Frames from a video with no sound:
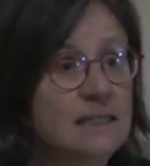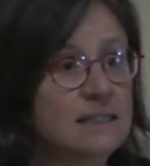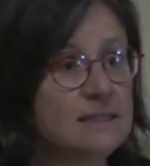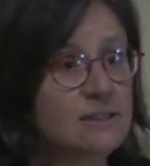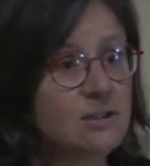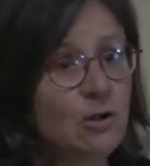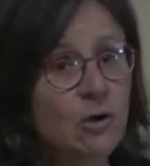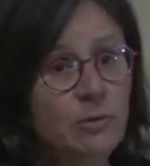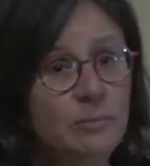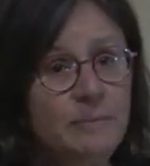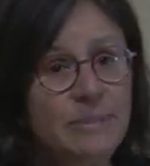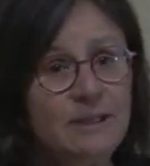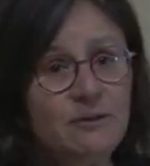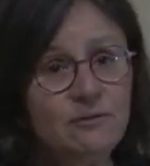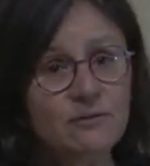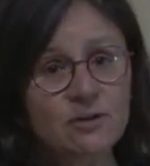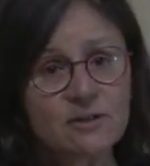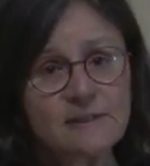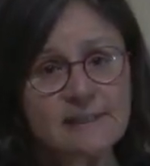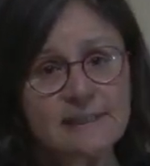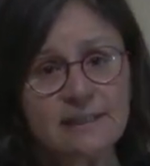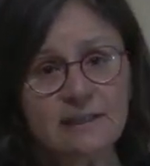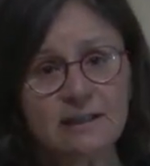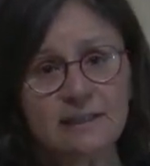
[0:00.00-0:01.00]
So
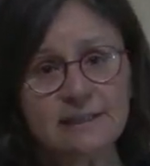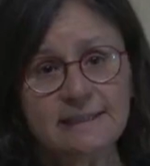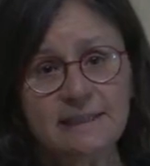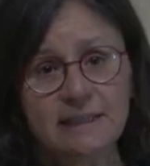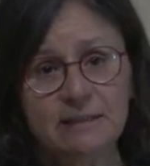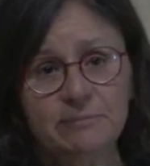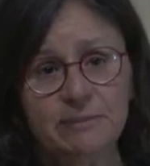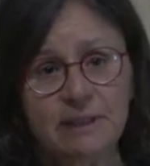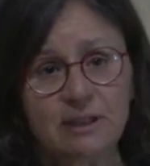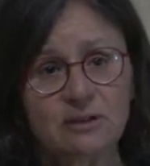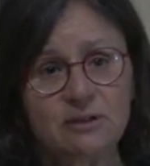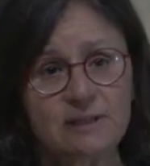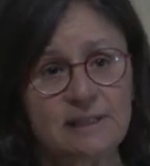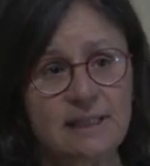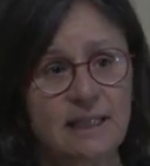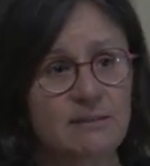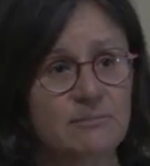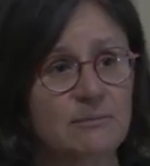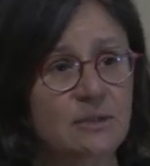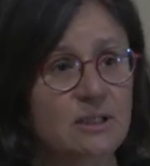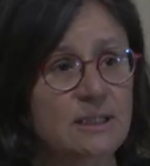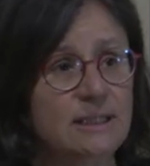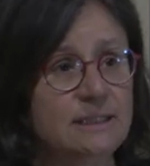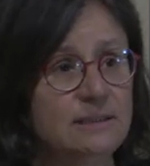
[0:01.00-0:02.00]
before starting, because
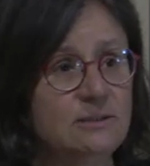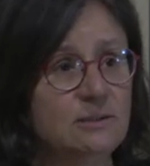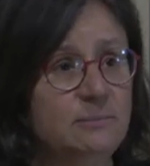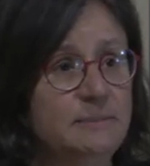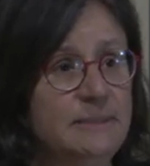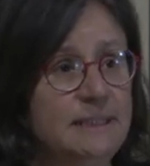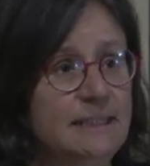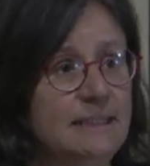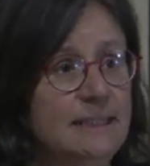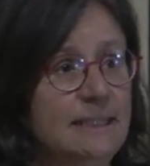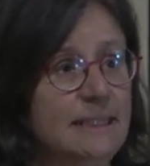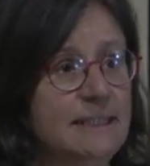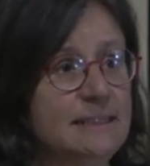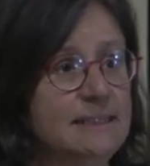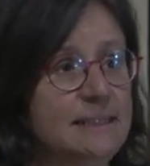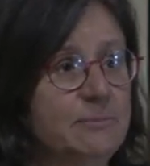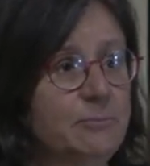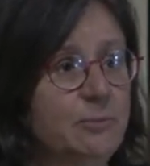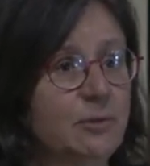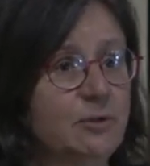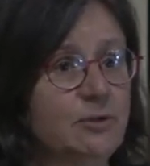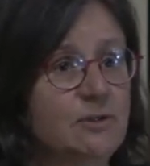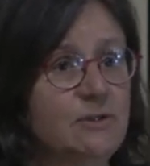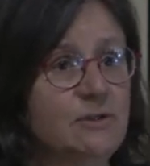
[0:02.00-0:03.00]
I'm a little bit lazy
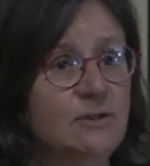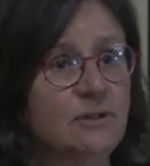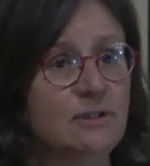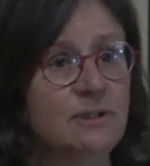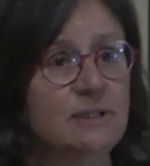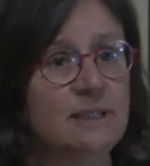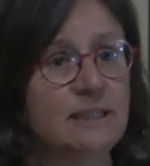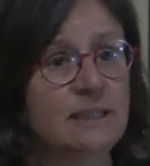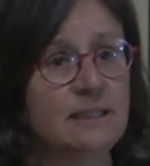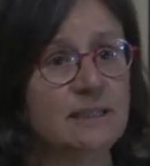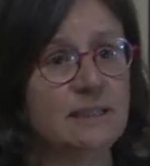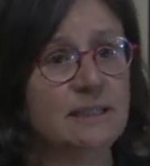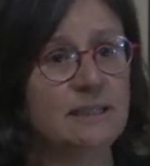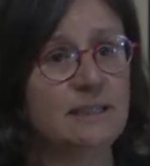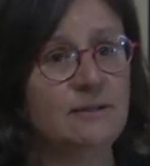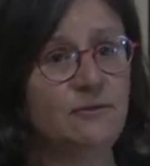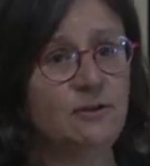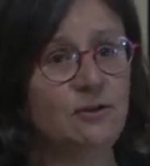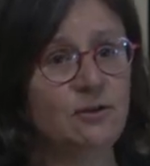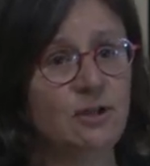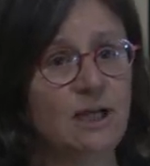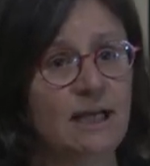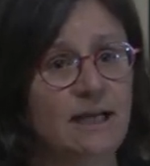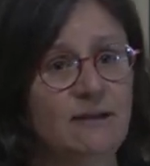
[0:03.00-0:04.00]
person,
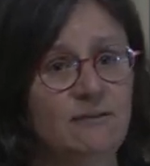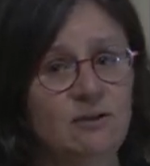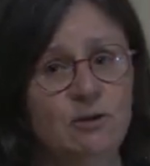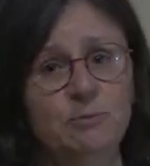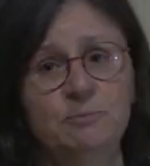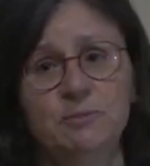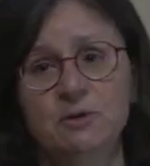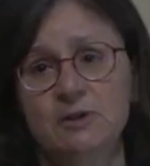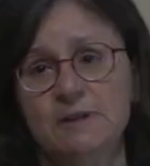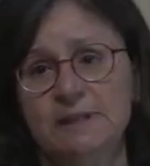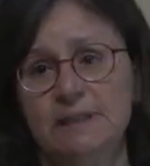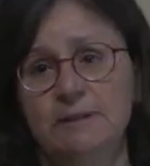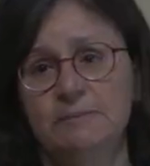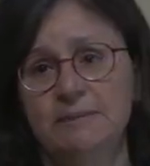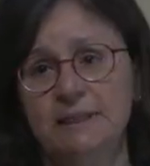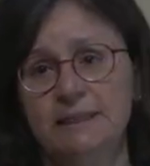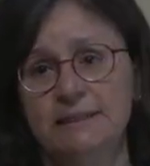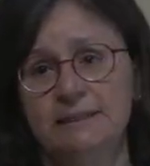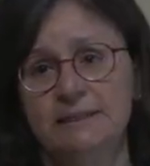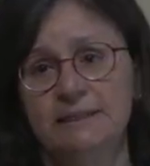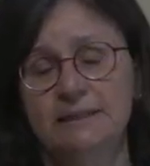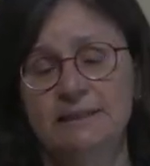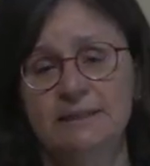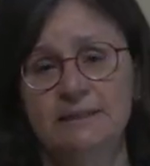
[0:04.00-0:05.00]
if you have the
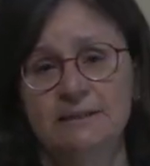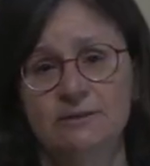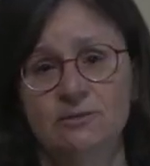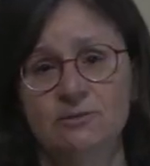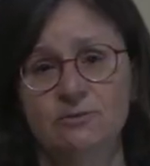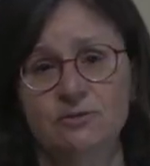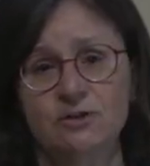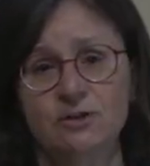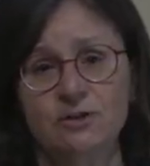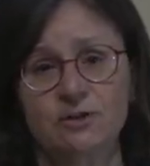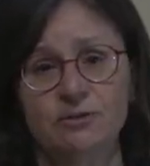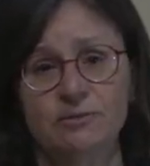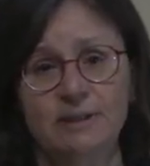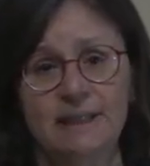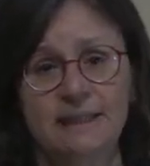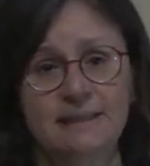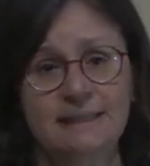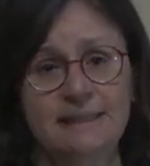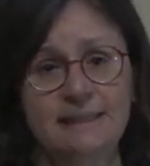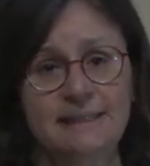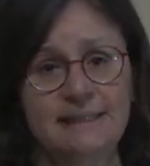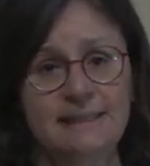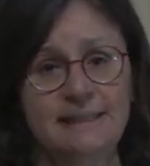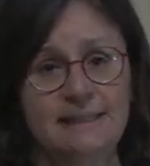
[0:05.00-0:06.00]
possibility to
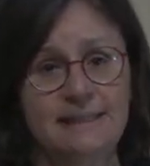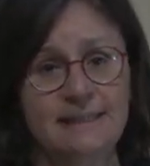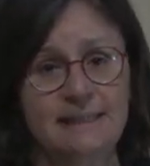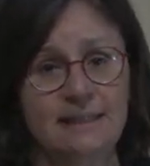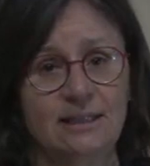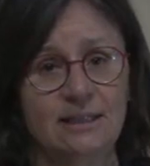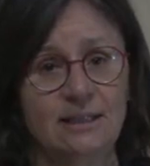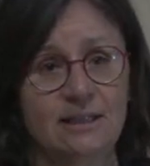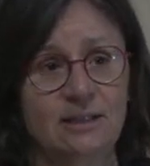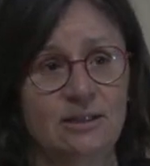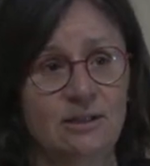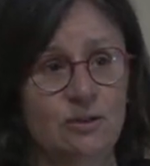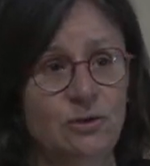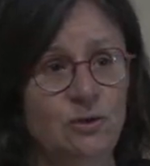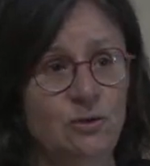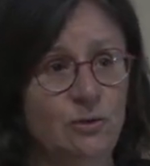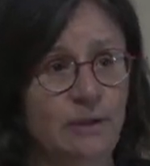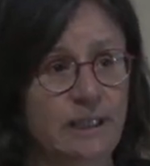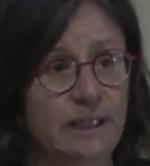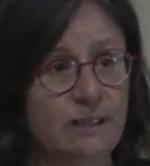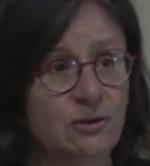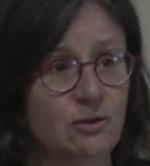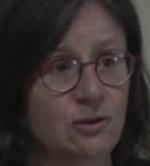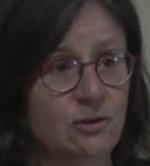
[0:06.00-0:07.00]
screen this uh,
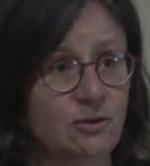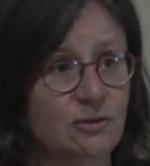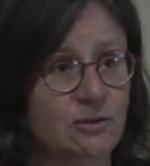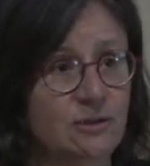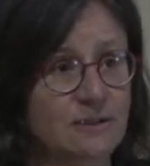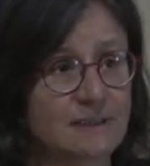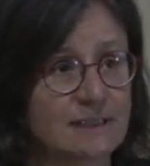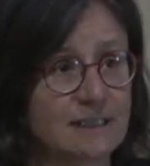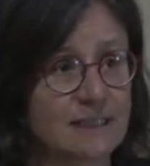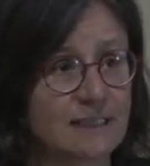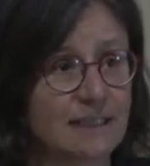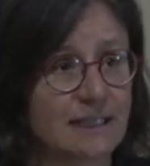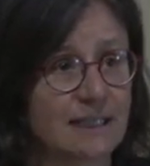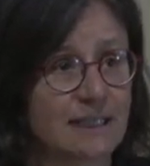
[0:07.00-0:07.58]
QR code